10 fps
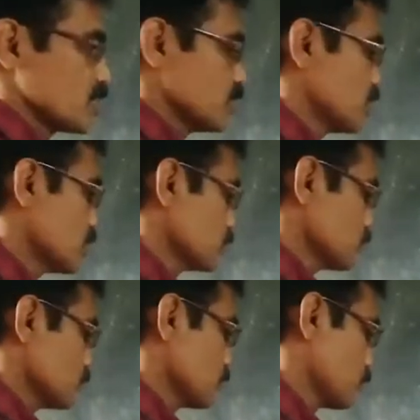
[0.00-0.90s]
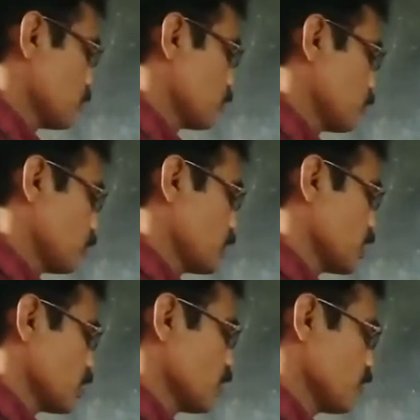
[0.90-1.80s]
now P
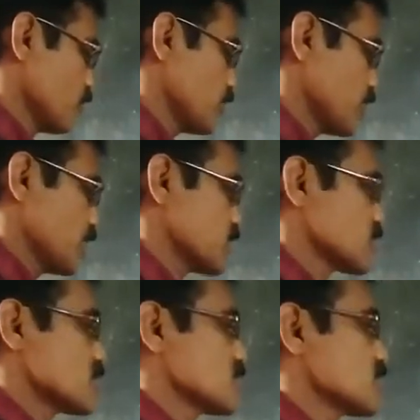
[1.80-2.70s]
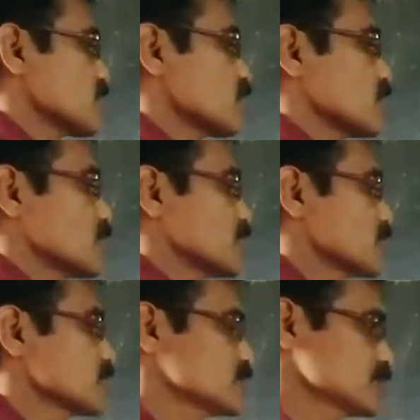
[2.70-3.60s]
of x is equal
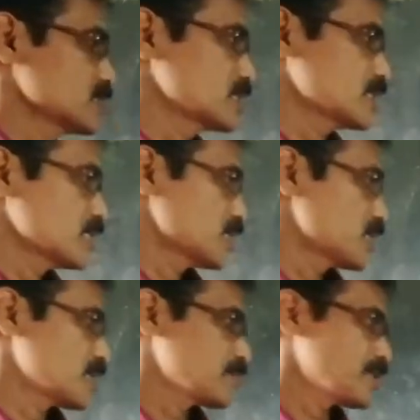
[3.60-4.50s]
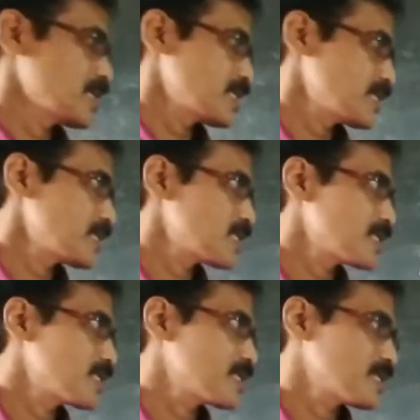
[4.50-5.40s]
to remainder.
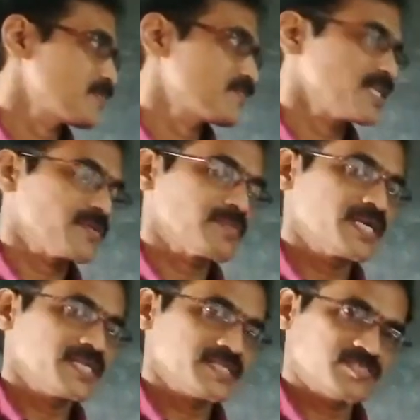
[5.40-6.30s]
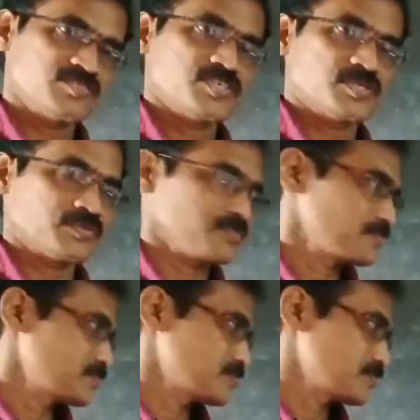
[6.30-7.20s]
If the remainder is 0,
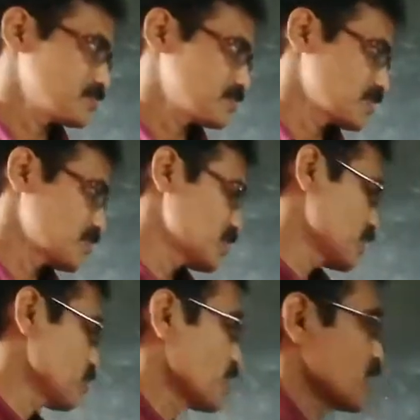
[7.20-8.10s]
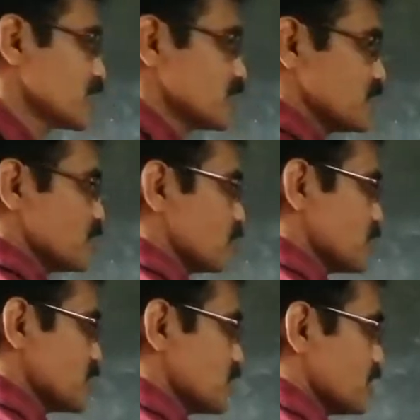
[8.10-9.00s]
if the remainder is 0
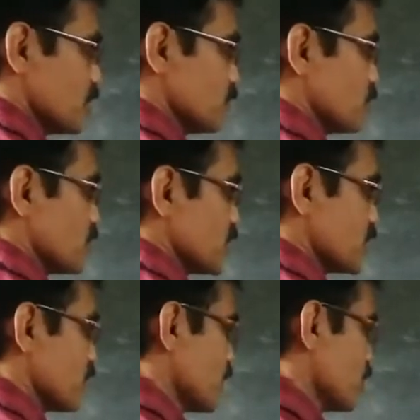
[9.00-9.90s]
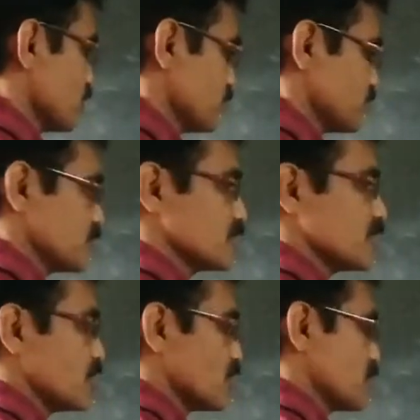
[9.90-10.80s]
means now you take the value of
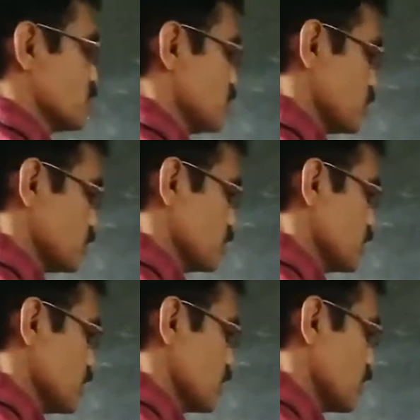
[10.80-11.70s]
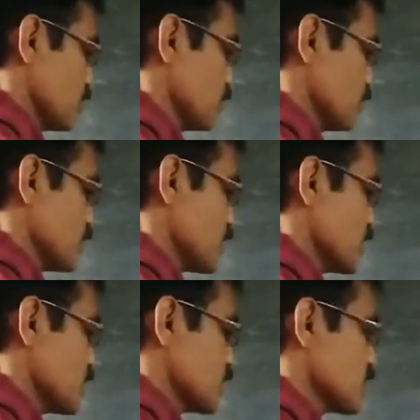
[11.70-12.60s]
R0. Now you will
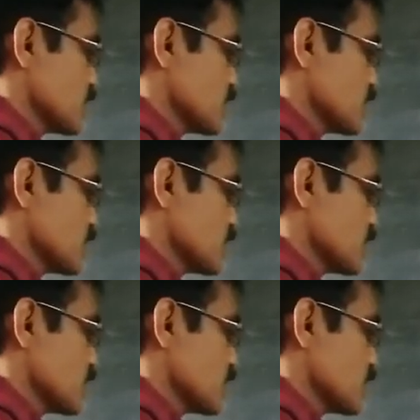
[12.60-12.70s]
get